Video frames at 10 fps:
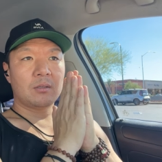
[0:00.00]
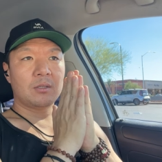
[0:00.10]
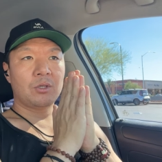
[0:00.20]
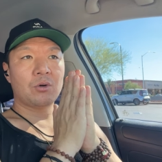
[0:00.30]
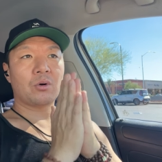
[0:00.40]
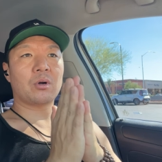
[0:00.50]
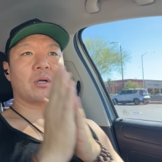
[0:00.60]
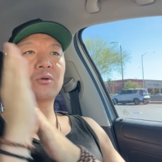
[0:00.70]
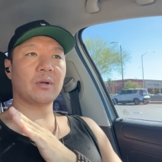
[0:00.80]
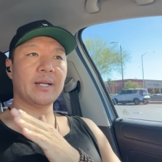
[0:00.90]

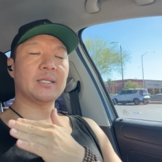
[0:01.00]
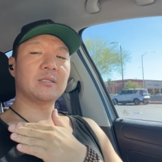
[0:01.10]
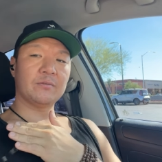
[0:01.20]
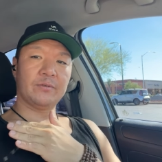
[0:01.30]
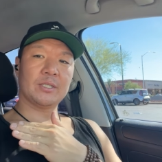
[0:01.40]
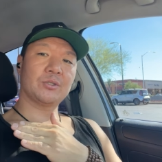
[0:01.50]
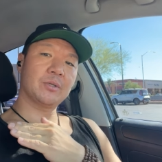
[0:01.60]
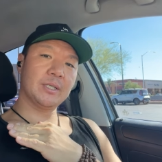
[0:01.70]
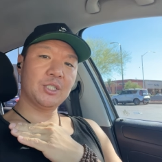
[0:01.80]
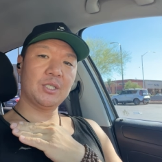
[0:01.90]
your greatest
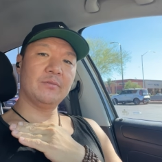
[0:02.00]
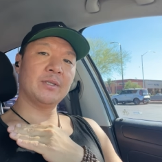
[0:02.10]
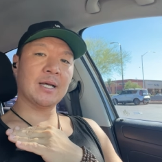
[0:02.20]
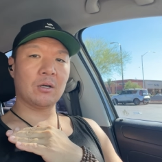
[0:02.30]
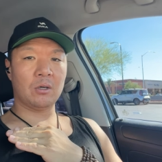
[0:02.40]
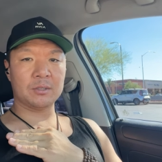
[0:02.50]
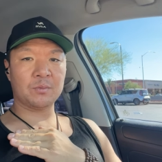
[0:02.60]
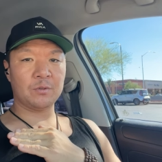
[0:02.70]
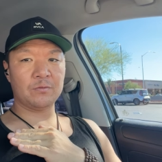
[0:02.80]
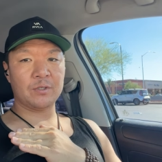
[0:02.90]
victory achieving that
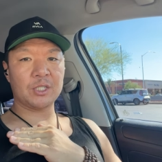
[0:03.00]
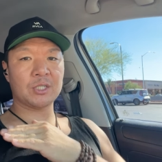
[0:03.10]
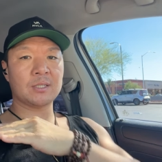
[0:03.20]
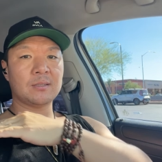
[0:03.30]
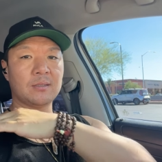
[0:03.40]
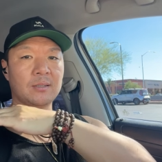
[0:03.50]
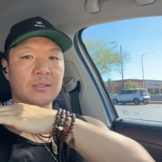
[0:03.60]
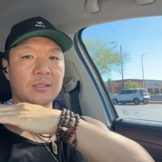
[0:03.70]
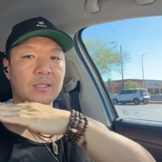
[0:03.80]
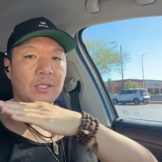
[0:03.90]
ultimate vision
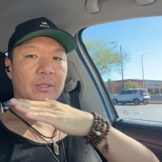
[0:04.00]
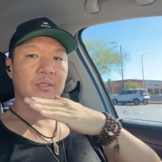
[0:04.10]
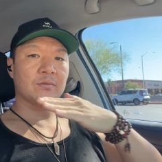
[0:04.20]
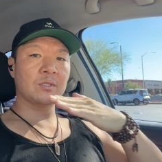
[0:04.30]
is a series of